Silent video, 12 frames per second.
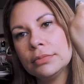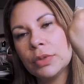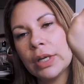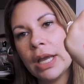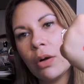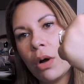
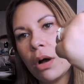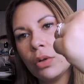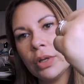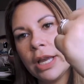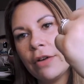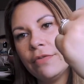Look
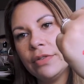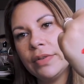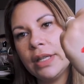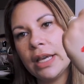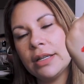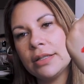how
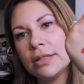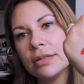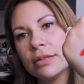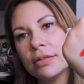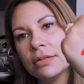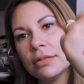vivid that
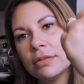is.